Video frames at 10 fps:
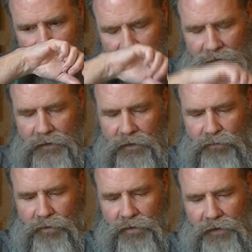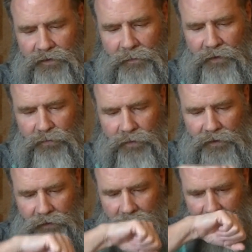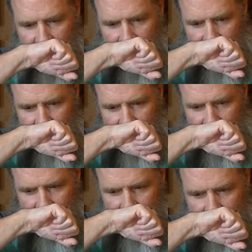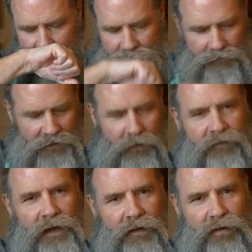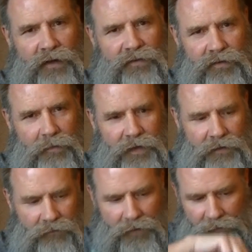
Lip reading: Yeah, that smells really nice. And now I've kind of lost a little bit of the lemon,